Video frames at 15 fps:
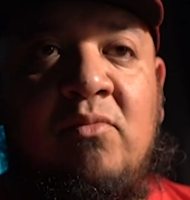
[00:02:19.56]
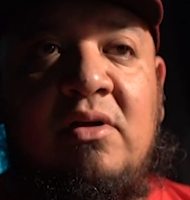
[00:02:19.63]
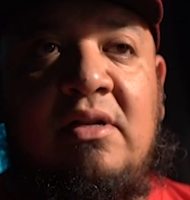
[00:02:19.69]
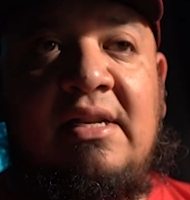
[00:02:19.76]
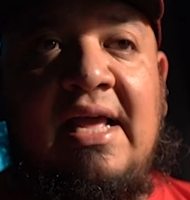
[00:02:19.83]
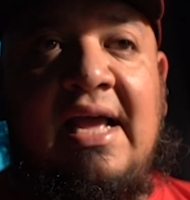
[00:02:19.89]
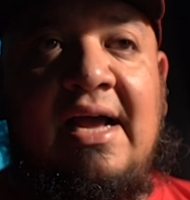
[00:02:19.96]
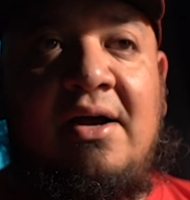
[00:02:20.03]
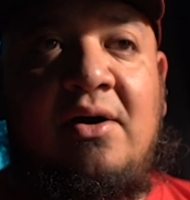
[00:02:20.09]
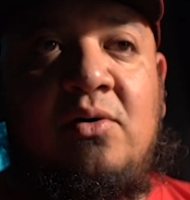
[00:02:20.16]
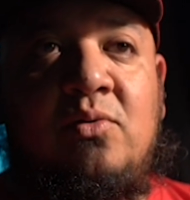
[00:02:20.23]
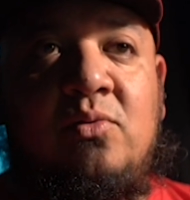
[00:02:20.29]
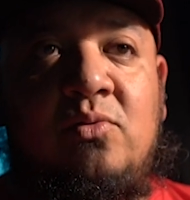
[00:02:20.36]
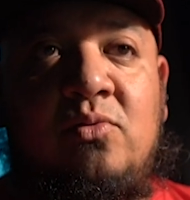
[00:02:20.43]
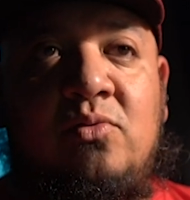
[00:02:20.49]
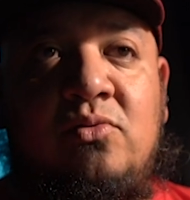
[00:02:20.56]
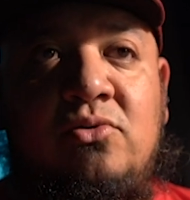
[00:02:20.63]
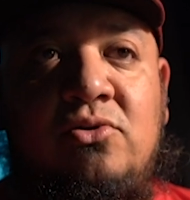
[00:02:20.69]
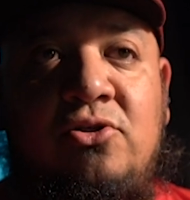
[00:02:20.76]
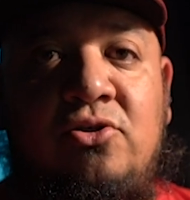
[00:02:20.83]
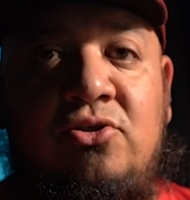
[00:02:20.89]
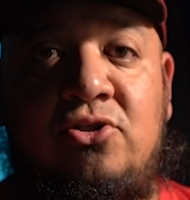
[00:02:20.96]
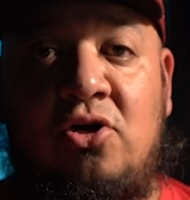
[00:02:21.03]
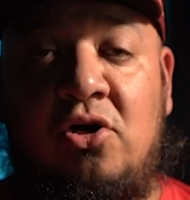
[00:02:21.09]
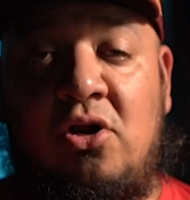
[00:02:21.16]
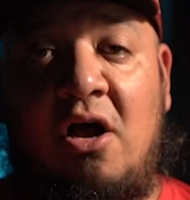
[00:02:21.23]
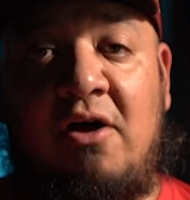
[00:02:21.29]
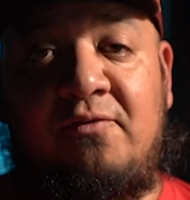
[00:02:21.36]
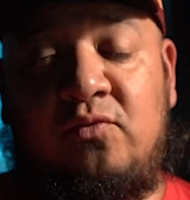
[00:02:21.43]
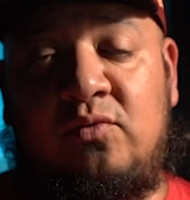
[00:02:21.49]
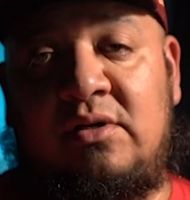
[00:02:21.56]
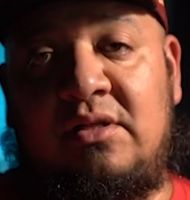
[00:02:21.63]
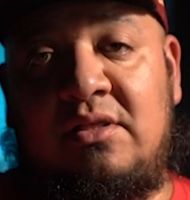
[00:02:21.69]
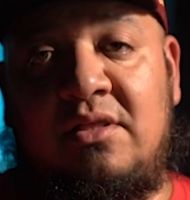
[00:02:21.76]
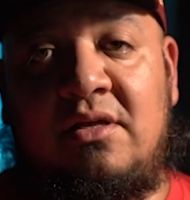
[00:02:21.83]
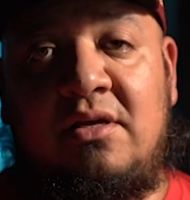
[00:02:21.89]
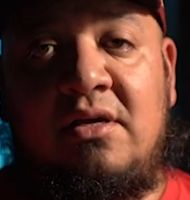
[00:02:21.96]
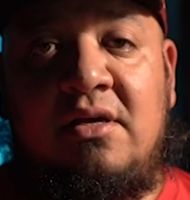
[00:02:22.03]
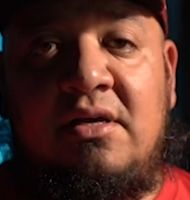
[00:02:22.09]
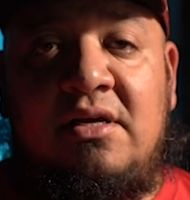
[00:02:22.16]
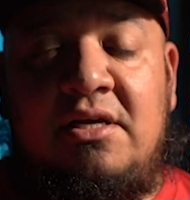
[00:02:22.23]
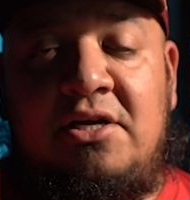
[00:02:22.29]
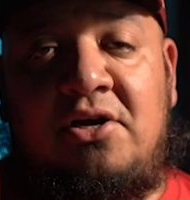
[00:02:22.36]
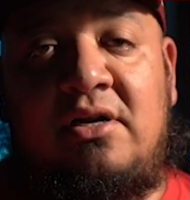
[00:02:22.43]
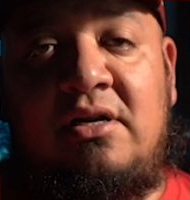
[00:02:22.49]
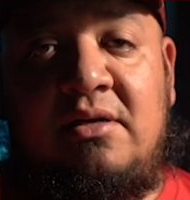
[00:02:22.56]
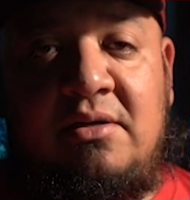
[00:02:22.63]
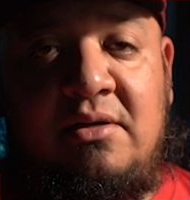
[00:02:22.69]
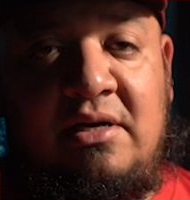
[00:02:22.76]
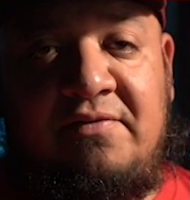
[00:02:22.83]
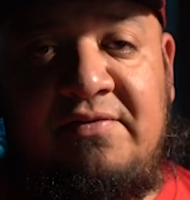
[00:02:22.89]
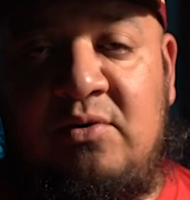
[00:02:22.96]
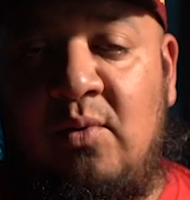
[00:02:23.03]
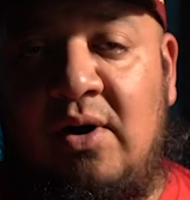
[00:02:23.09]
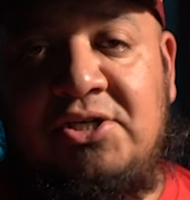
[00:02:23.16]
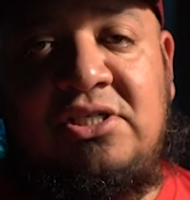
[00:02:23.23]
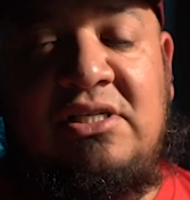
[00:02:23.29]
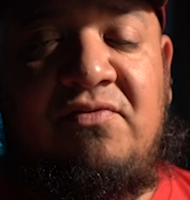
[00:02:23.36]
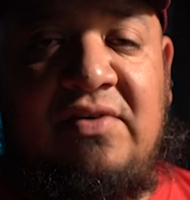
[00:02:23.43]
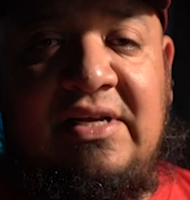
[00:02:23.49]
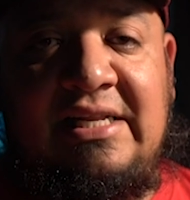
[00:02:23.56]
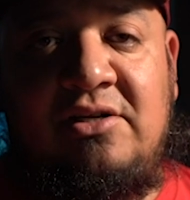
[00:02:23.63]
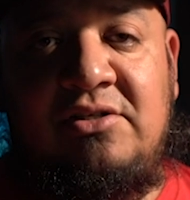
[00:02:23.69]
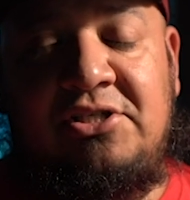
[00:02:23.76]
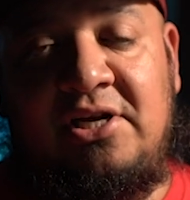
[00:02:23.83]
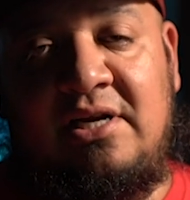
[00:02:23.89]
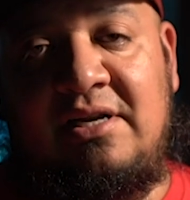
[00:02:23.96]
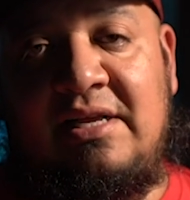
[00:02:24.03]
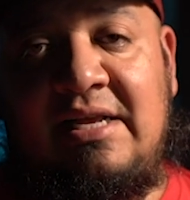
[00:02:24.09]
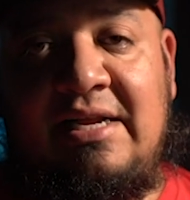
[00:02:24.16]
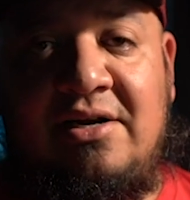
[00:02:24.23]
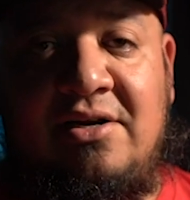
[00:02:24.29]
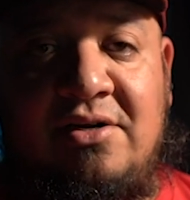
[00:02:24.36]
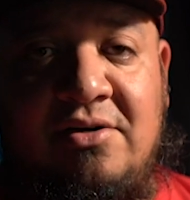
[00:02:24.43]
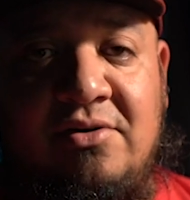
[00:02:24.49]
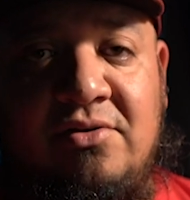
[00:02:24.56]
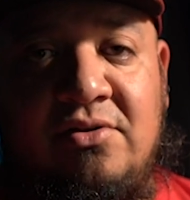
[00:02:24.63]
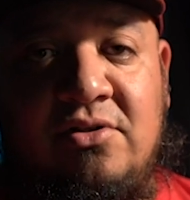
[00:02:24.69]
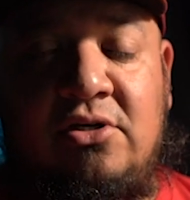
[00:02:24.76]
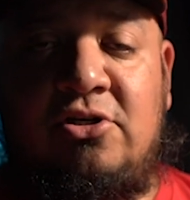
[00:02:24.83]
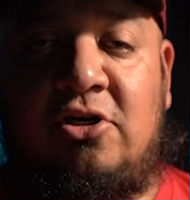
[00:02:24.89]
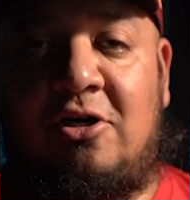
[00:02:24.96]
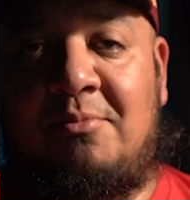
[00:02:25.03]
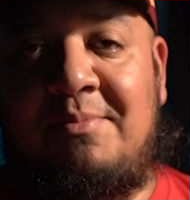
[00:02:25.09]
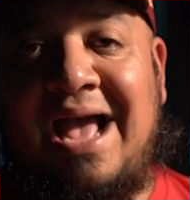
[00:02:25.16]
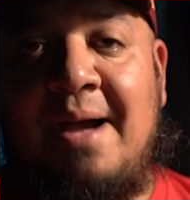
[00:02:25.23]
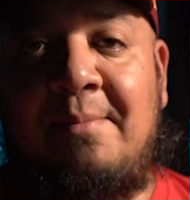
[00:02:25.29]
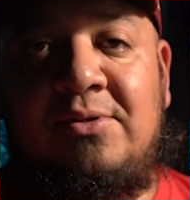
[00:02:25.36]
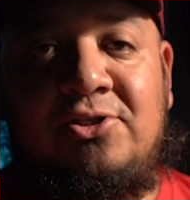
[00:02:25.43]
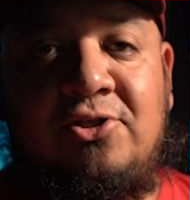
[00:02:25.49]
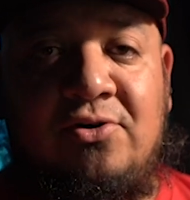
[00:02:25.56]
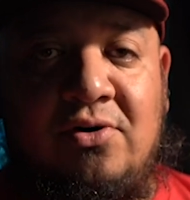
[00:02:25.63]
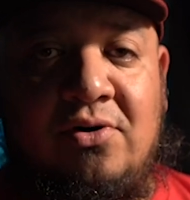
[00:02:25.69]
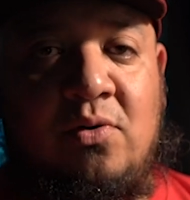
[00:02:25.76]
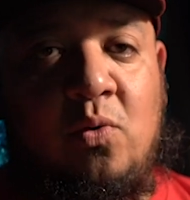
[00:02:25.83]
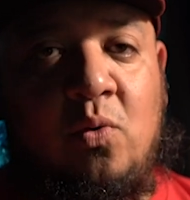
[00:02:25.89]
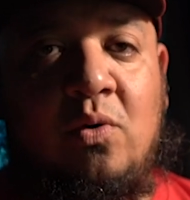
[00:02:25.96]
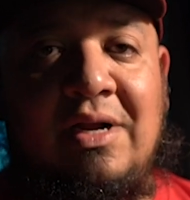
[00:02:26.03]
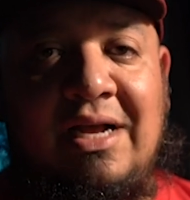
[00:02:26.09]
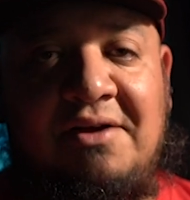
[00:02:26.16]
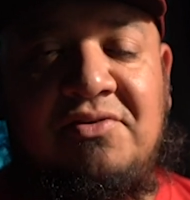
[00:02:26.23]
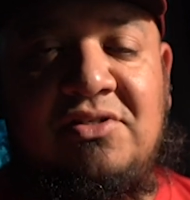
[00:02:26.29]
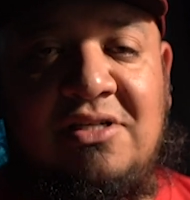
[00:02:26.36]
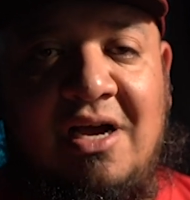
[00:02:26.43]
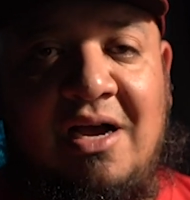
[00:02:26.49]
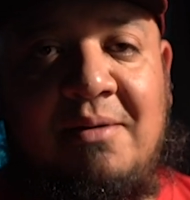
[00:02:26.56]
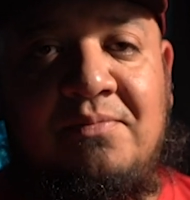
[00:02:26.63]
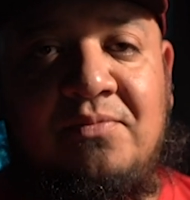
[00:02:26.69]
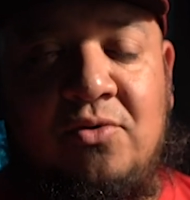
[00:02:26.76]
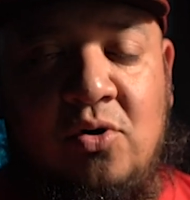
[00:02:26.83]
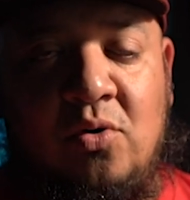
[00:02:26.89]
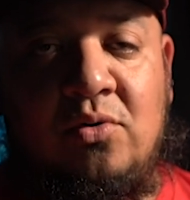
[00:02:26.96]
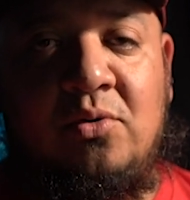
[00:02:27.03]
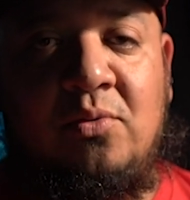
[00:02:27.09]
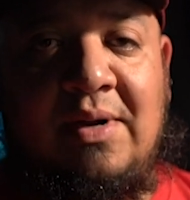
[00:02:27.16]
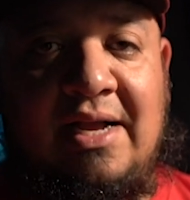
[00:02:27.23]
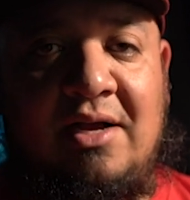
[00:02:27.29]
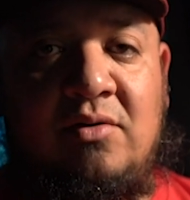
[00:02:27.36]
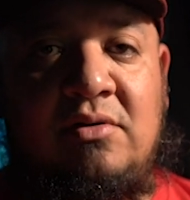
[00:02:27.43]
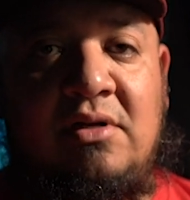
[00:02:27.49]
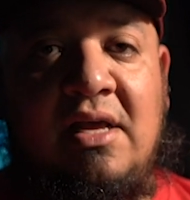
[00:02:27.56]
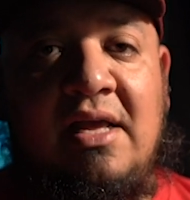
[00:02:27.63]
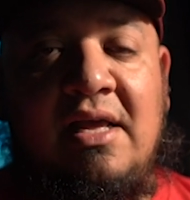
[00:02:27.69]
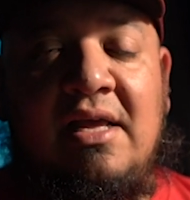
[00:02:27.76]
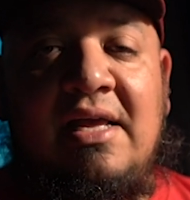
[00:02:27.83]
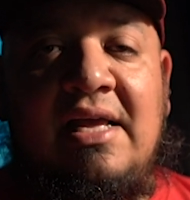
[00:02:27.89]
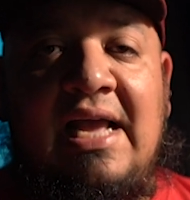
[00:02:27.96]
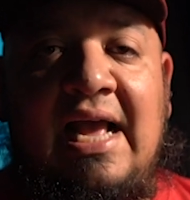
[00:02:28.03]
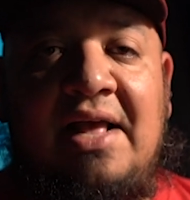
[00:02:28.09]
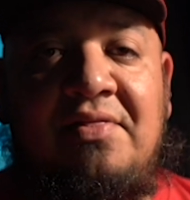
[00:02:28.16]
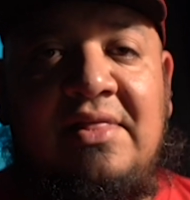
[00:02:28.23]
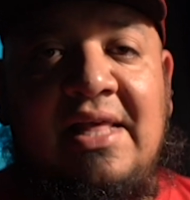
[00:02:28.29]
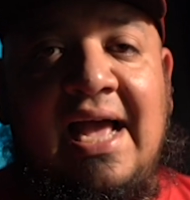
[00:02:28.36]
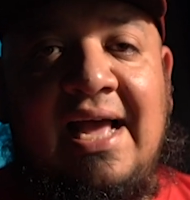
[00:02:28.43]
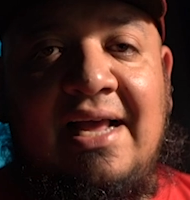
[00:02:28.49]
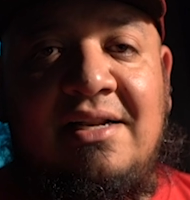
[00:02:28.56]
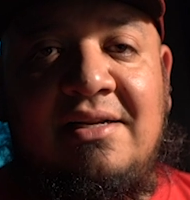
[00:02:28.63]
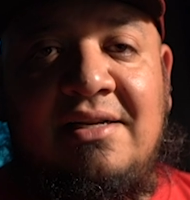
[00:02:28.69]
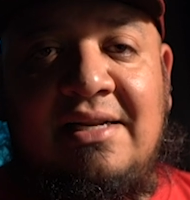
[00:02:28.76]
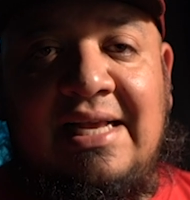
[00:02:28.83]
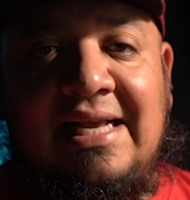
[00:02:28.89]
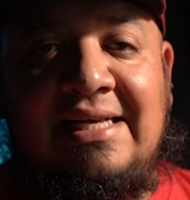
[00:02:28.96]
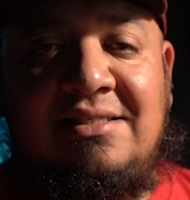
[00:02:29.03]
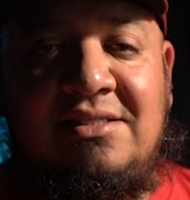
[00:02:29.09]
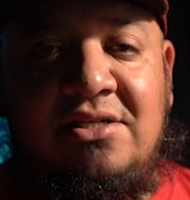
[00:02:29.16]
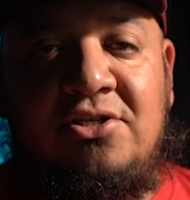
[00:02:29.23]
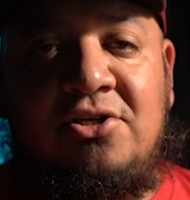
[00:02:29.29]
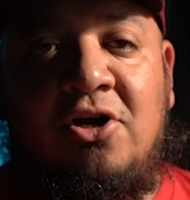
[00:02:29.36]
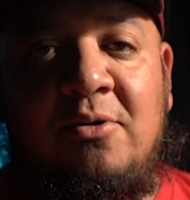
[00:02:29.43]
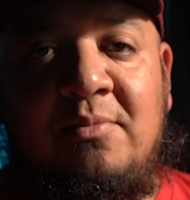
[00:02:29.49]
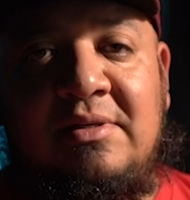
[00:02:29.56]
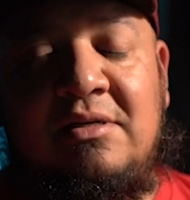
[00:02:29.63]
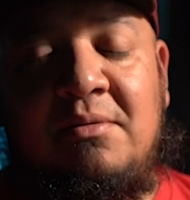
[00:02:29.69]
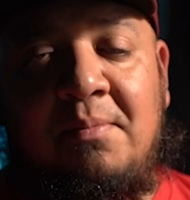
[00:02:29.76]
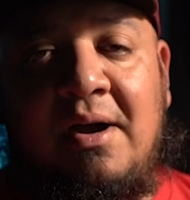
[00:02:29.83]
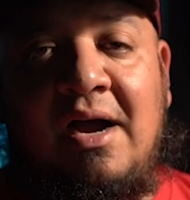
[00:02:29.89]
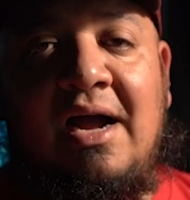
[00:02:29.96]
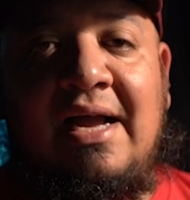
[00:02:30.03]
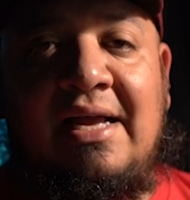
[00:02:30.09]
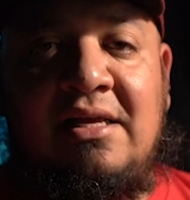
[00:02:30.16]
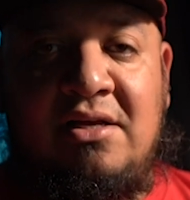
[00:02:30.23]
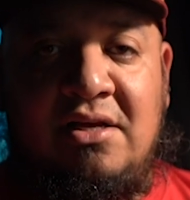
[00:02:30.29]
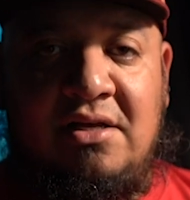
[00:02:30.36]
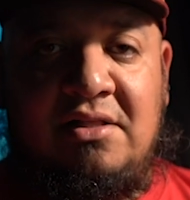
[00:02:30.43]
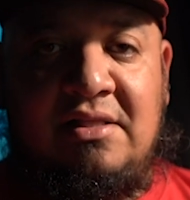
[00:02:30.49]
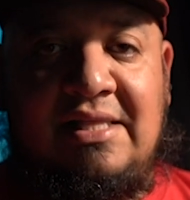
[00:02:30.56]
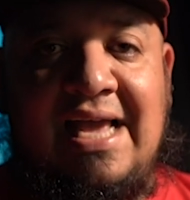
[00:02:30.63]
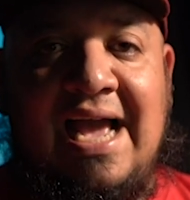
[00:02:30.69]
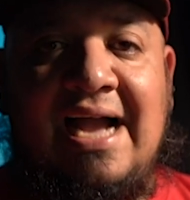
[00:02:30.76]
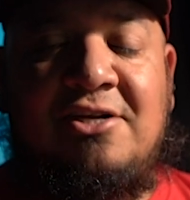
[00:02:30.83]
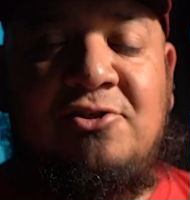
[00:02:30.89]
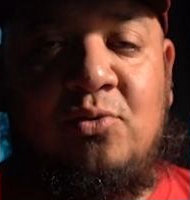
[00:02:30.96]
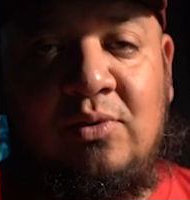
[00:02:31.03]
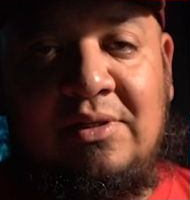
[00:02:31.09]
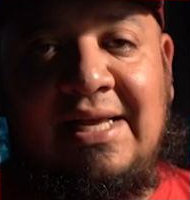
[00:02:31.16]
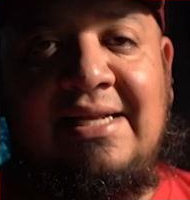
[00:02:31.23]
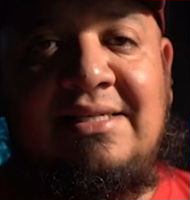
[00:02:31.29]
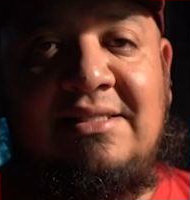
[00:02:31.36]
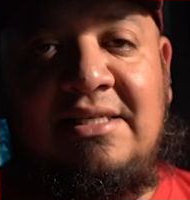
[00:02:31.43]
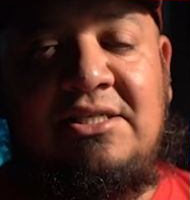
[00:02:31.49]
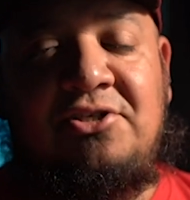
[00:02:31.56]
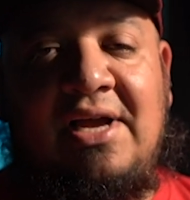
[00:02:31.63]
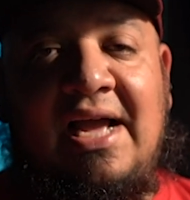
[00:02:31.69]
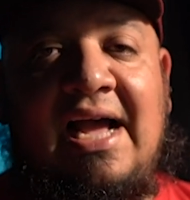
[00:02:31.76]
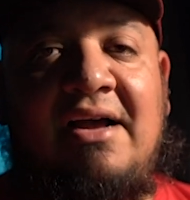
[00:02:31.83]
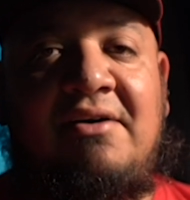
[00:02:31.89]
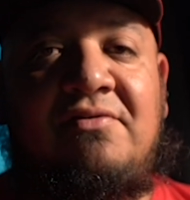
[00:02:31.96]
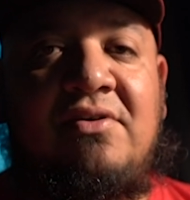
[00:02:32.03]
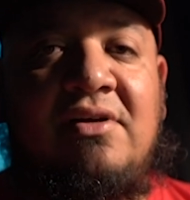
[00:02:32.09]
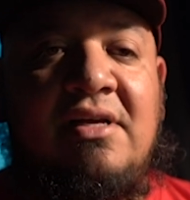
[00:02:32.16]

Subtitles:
Now, to start off with, if you watch any videos, you're gonna hear the term aperture or f-stop thrown around, and that is determined by the actual lens that you have.